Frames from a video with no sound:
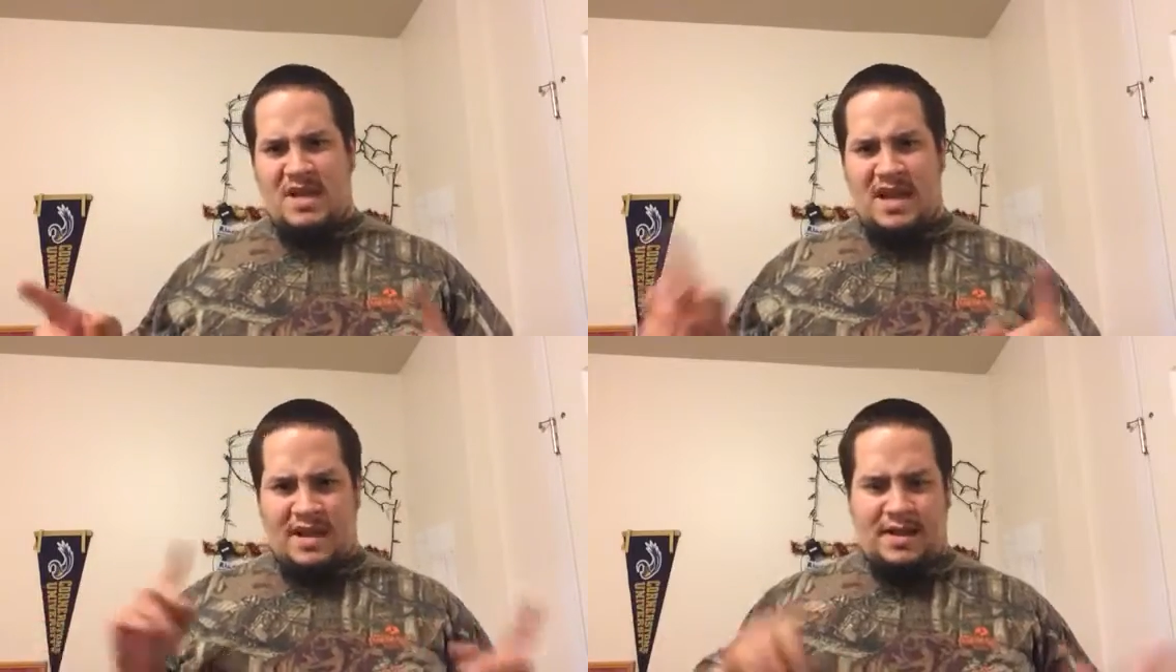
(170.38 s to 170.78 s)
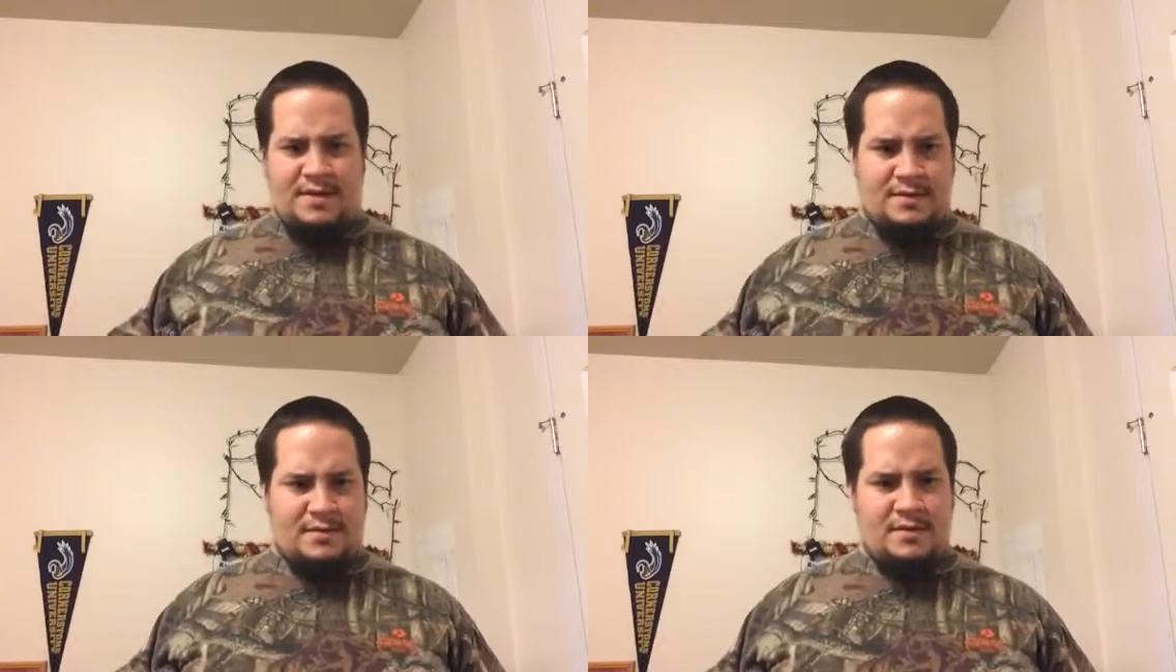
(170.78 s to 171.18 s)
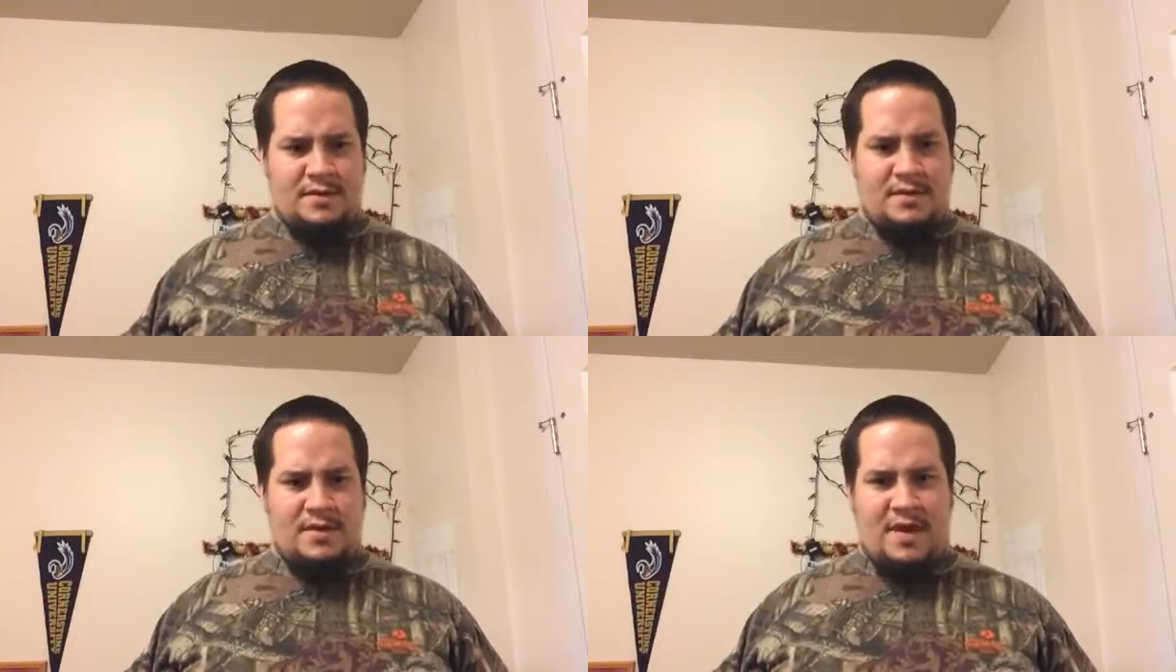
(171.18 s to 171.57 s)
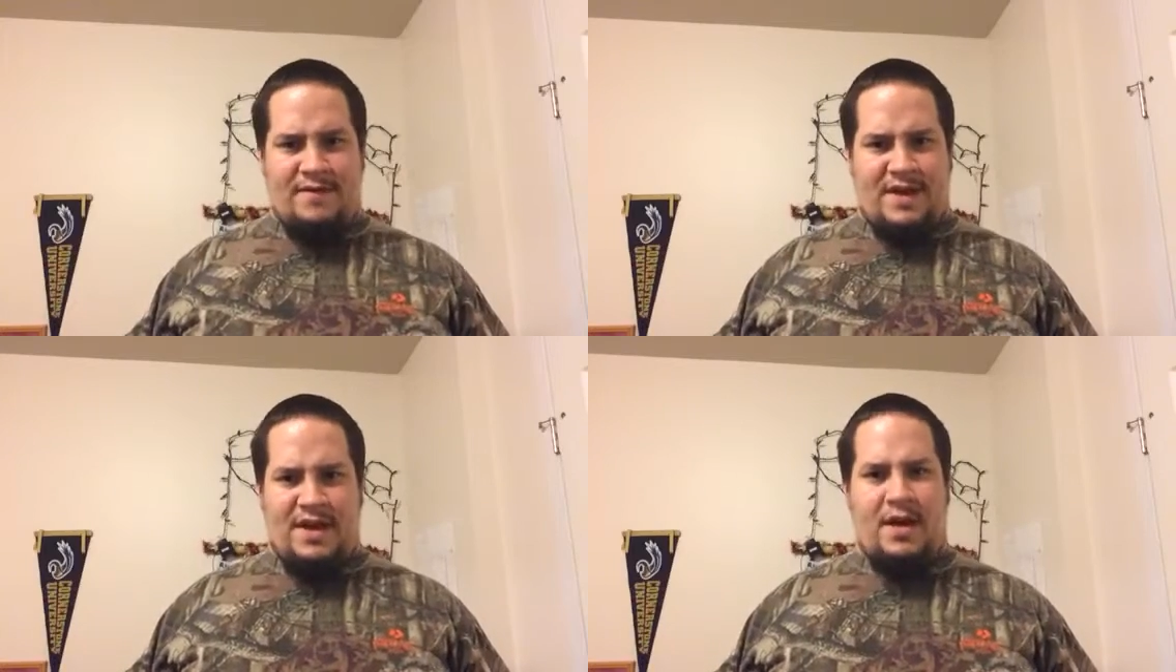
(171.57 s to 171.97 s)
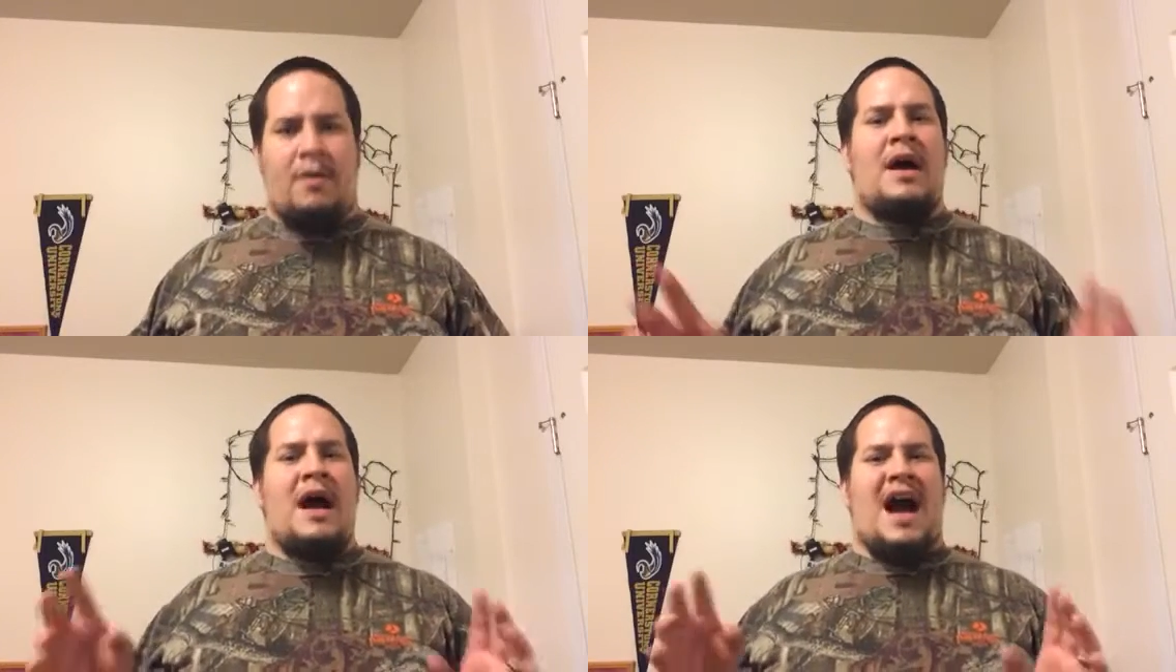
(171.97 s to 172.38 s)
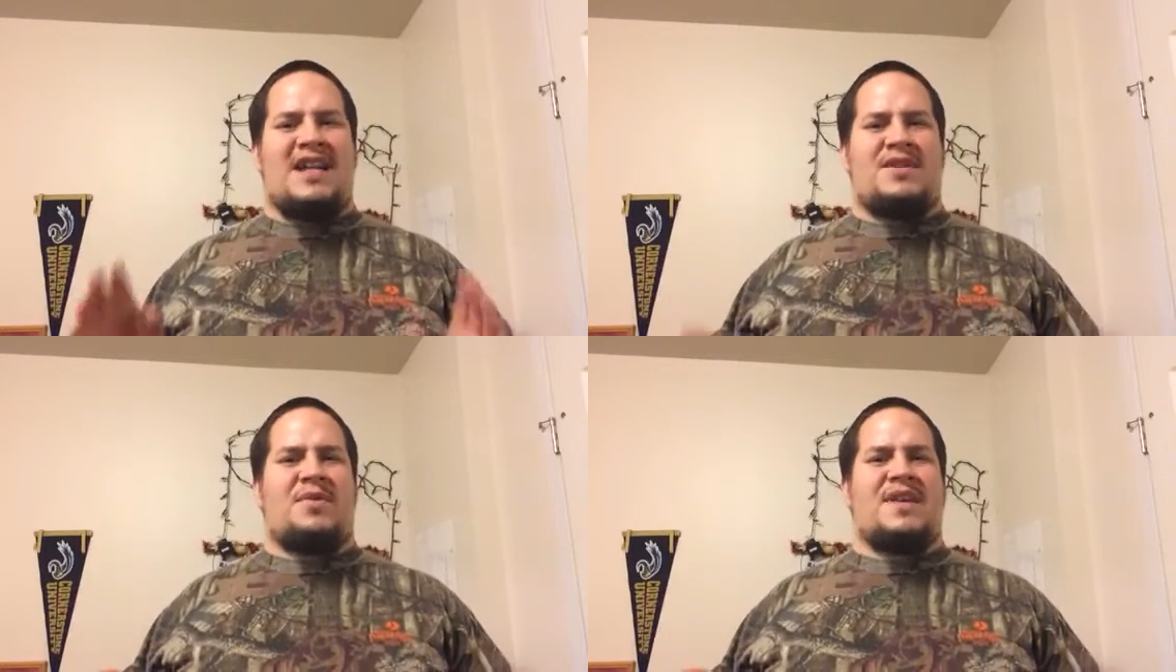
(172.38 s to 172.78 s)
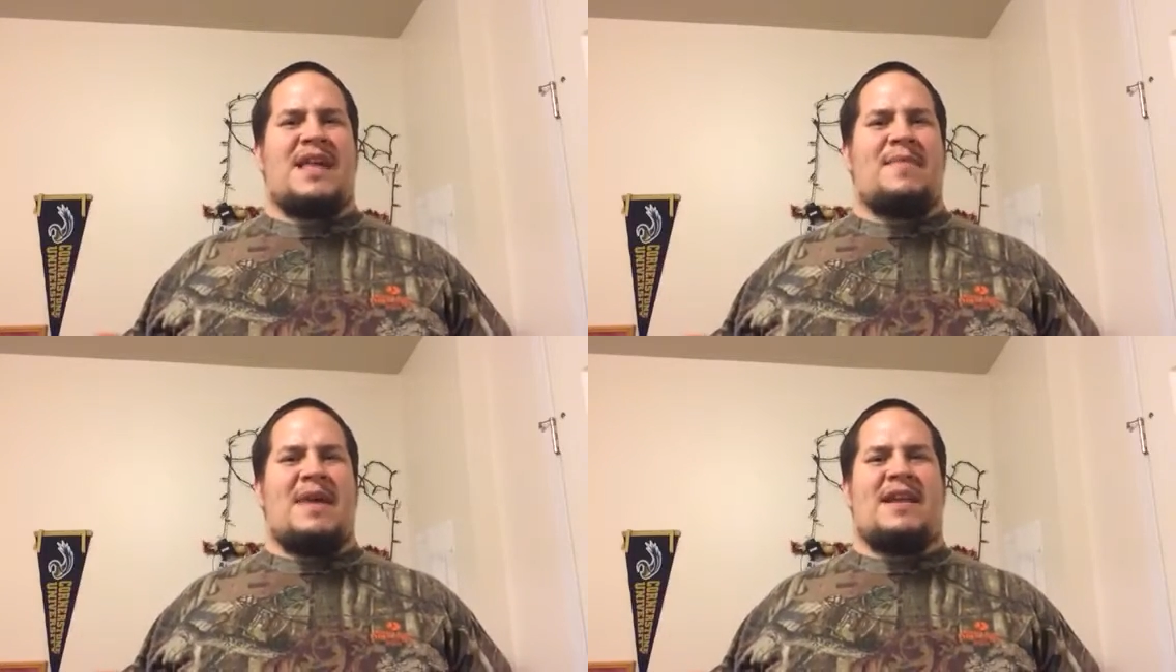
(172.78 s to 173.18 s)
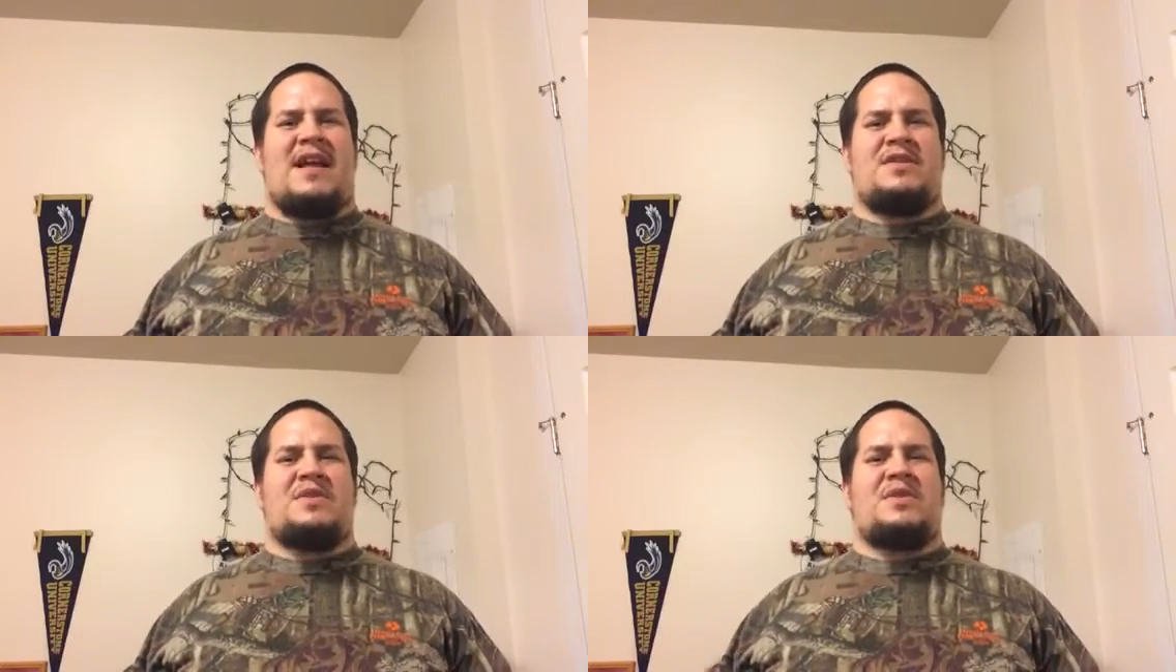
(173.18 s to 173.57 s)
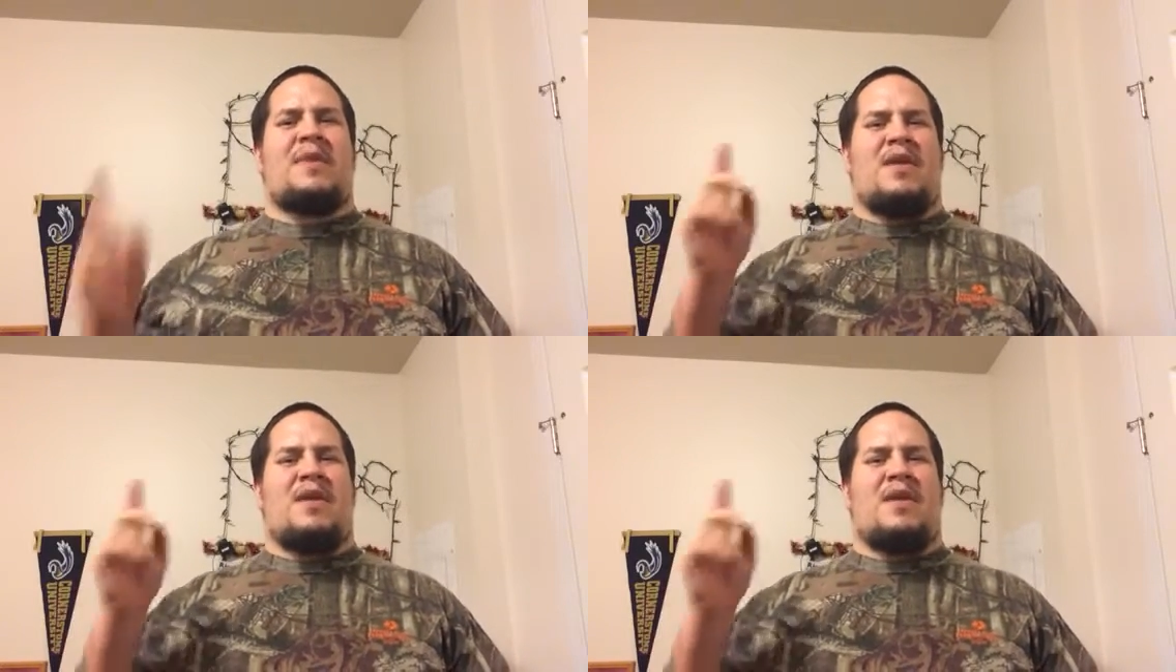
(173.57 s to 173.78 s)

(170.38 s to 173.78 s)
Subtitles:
In a video, I don't think that made it on YouTube.